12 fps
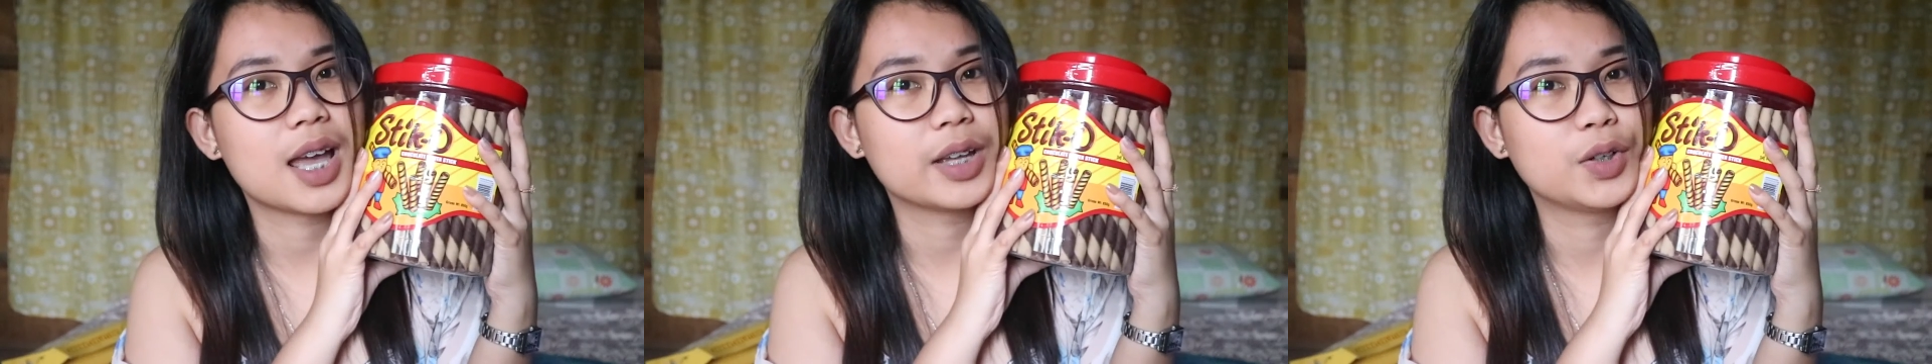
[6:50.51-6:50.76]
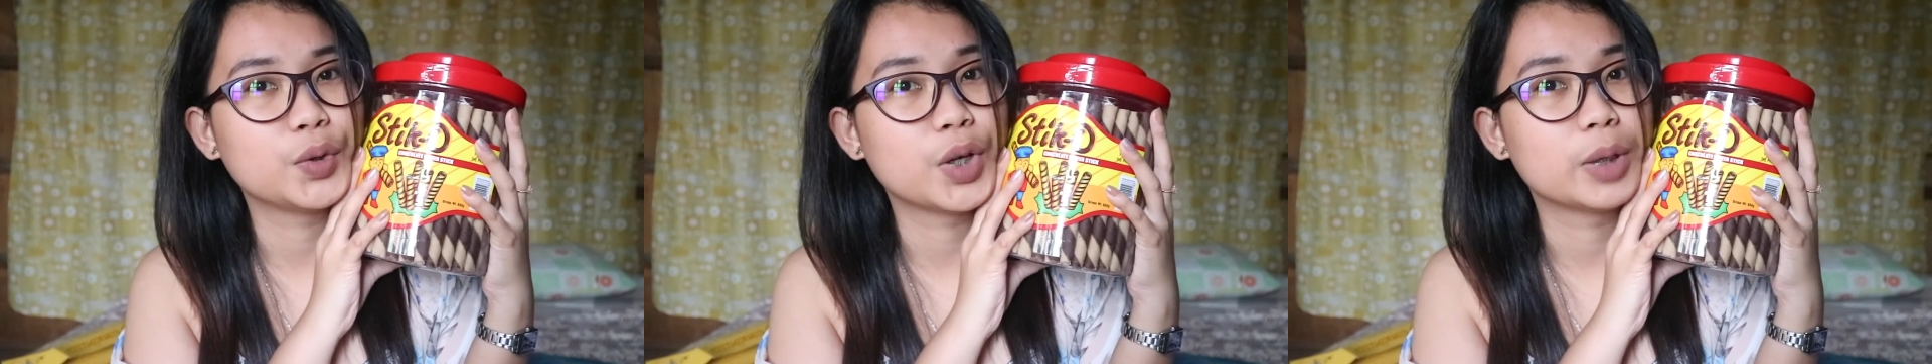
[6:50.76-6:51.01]
I
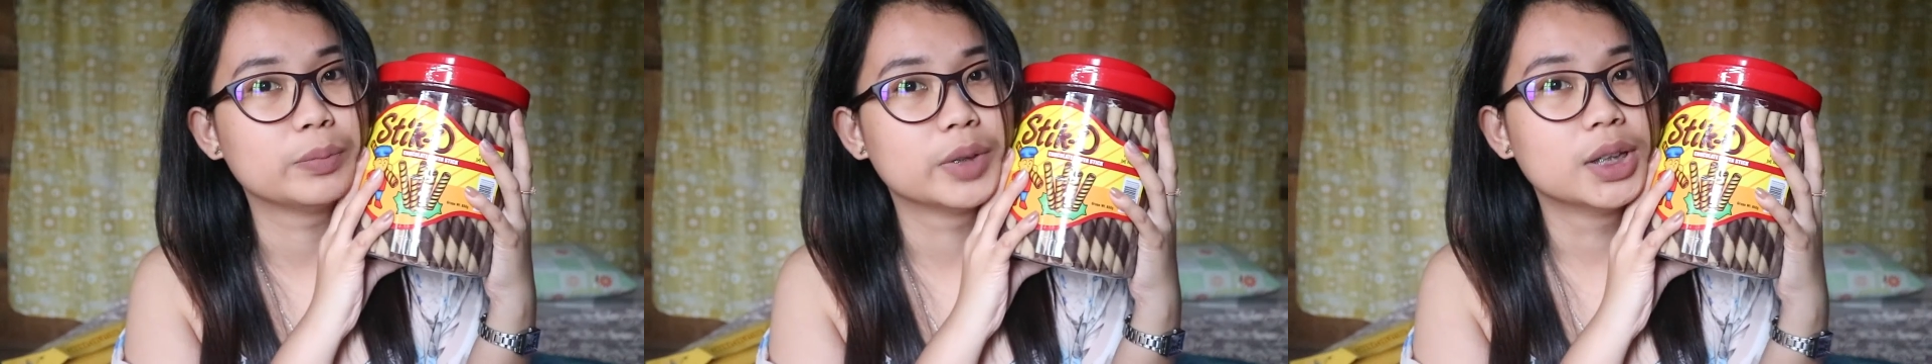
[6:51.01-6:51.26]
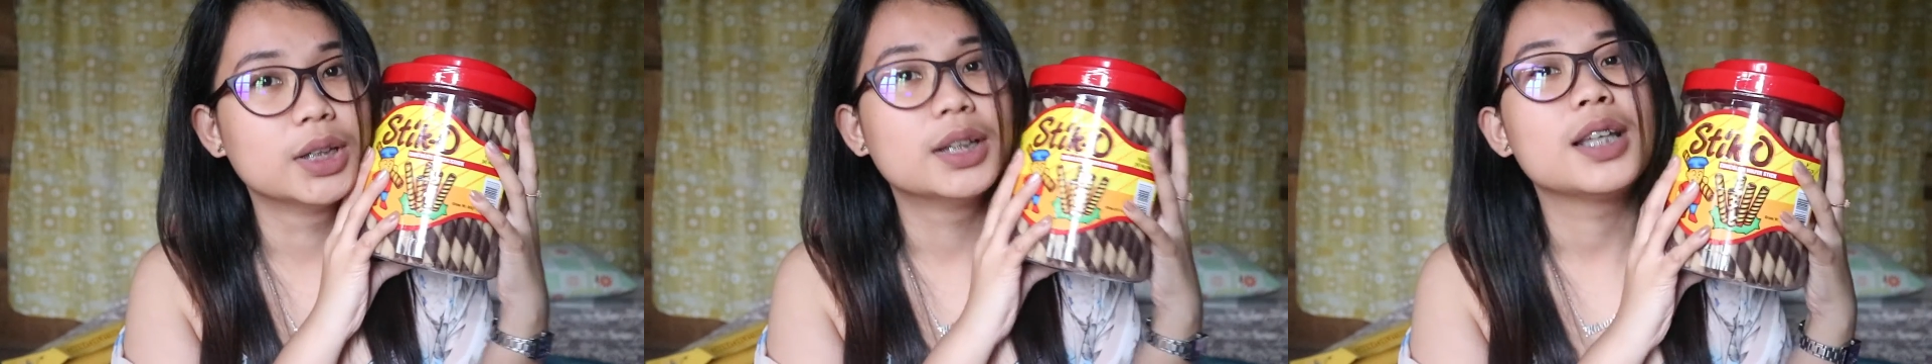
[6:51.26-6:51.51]
grew up
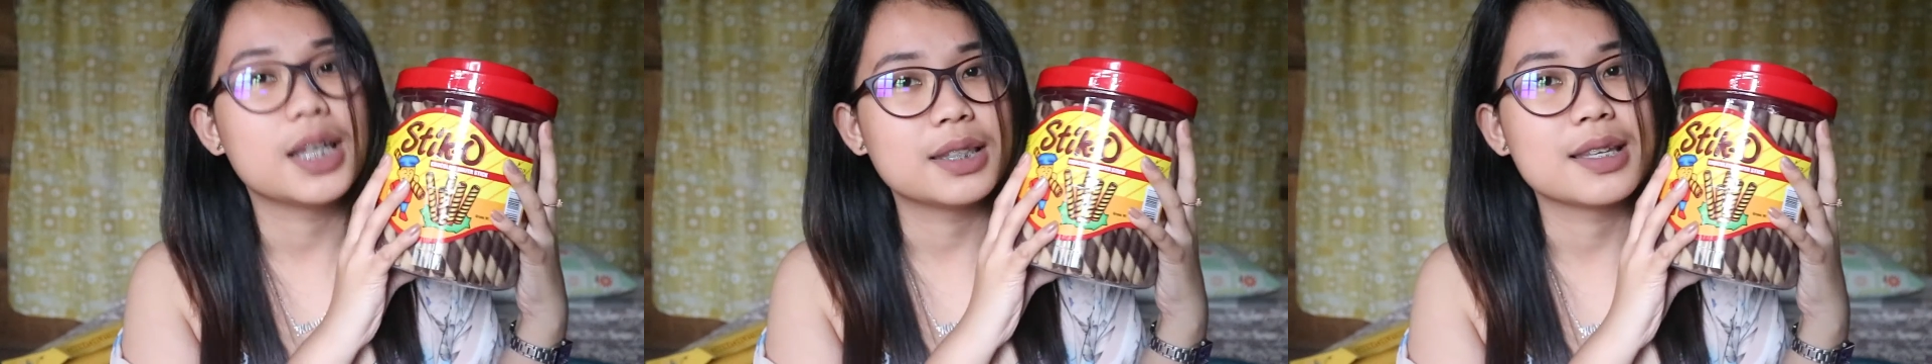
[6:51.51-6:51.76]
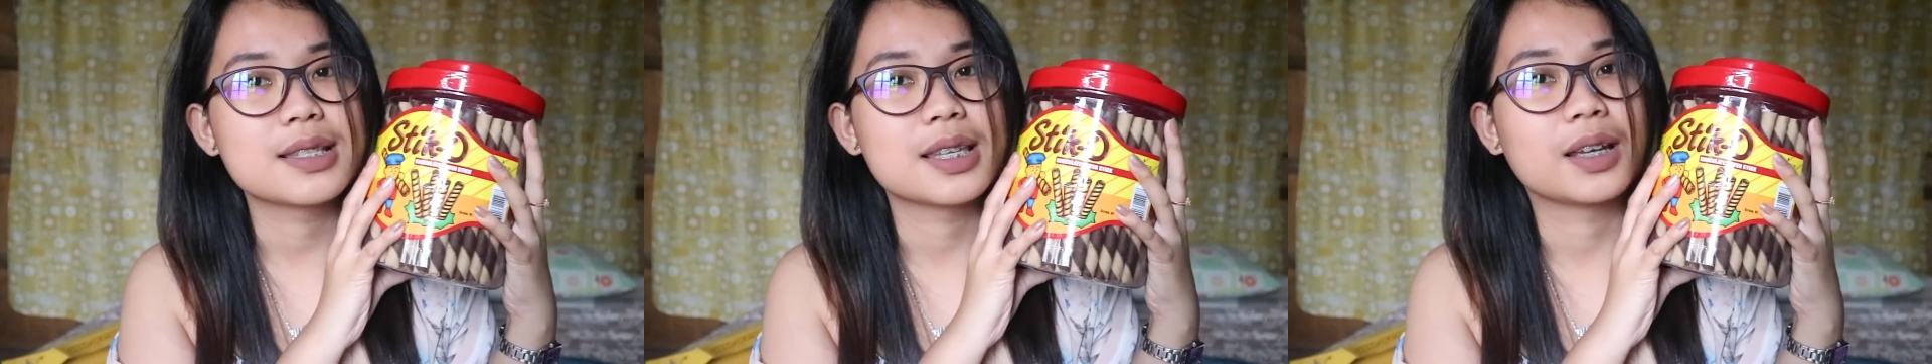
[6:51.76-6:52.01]

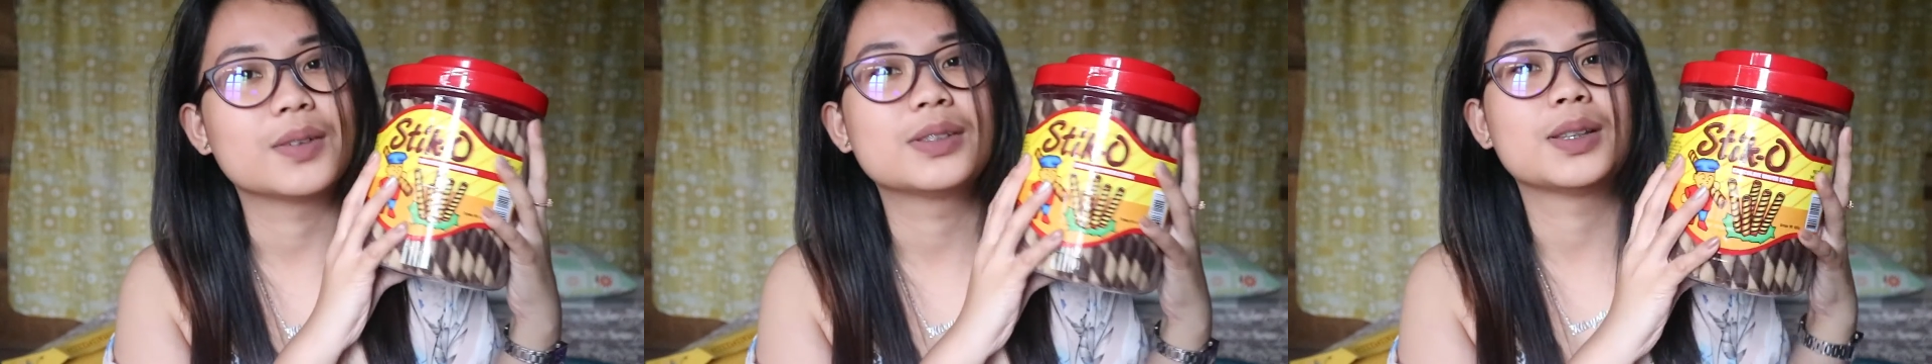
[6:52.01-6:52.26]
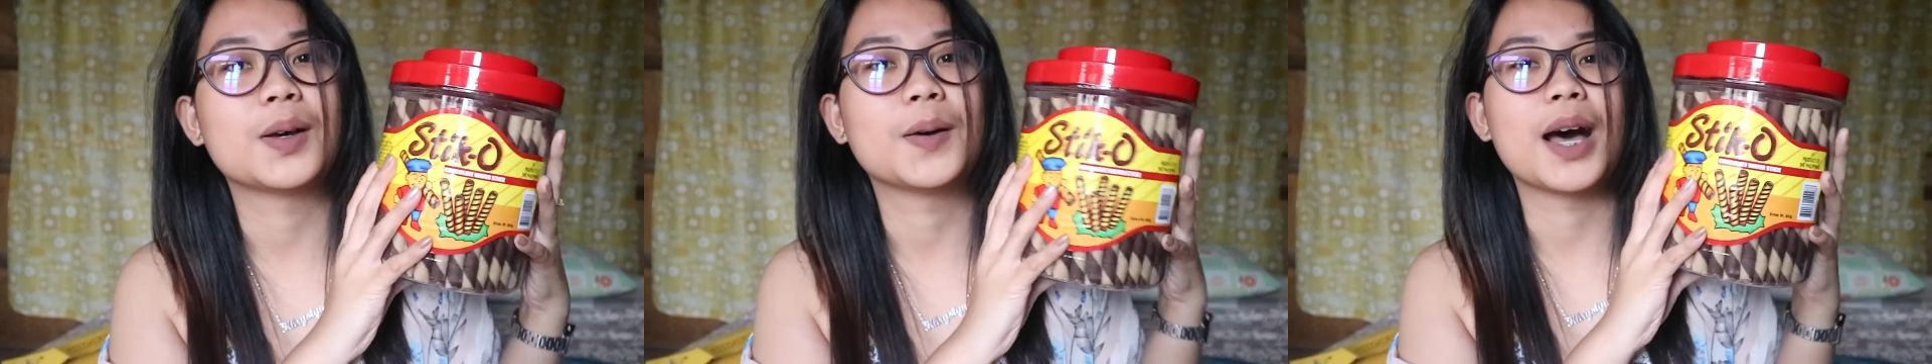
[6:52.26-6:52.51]
eating Stick-O,
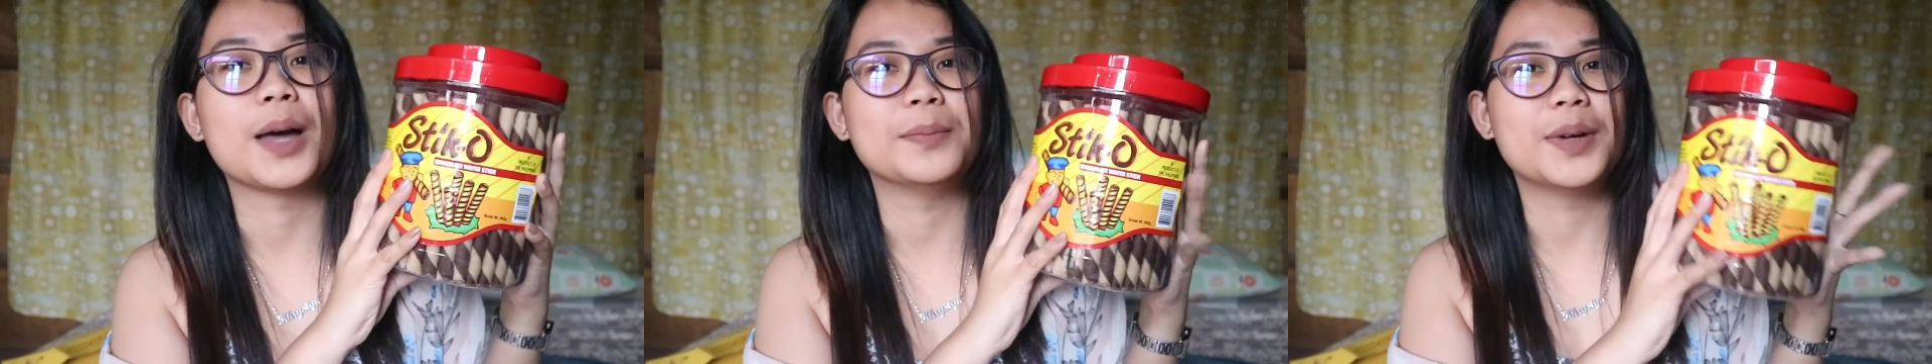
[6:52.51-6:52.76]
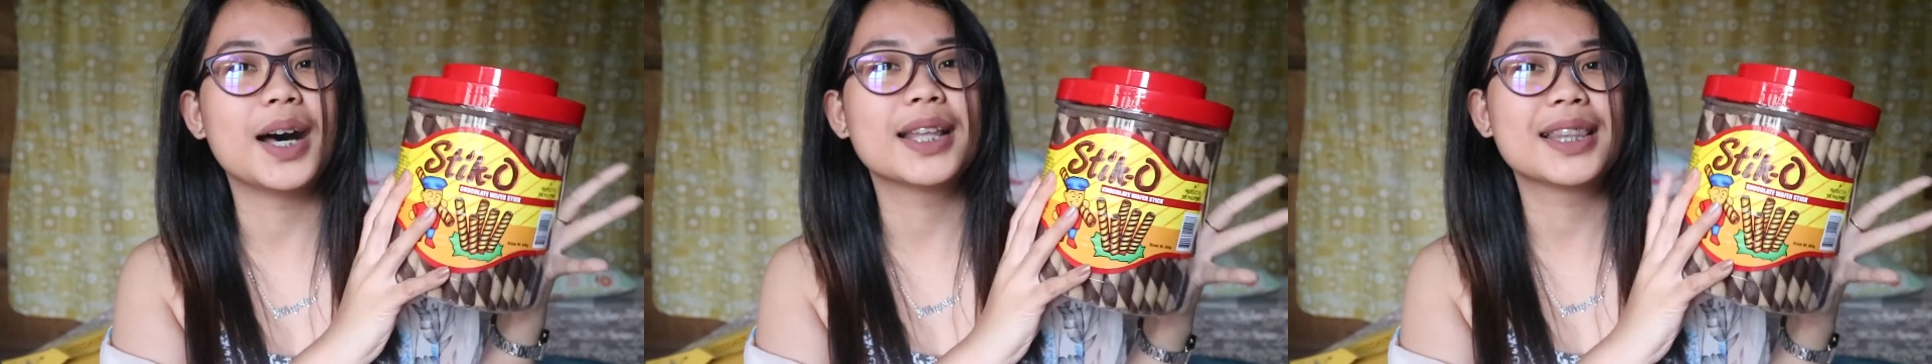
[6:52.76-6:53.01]
so I
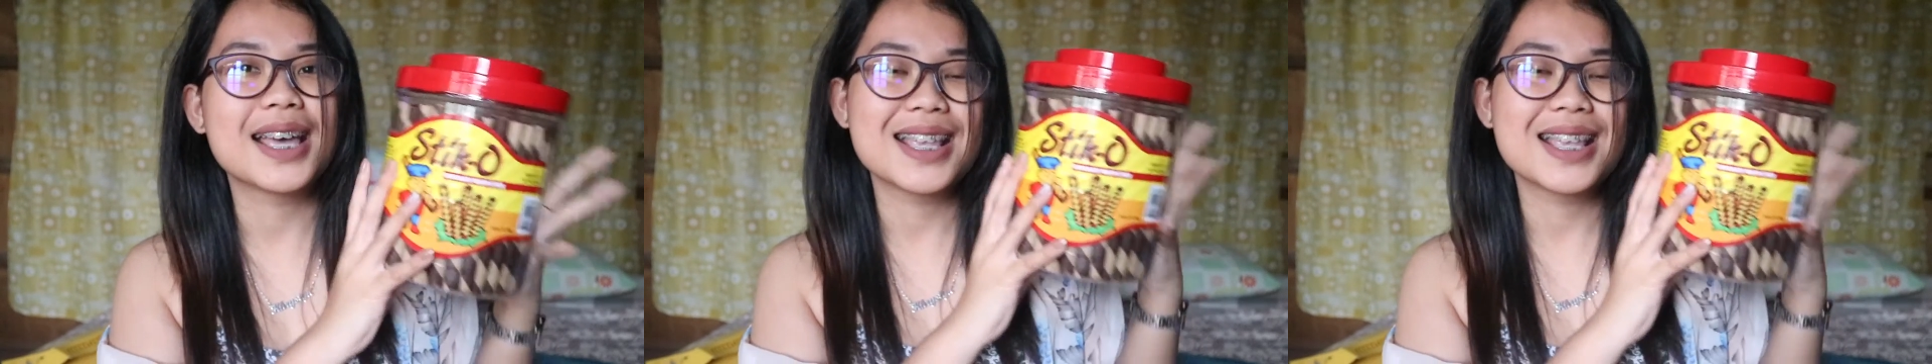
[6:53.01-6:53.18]
bought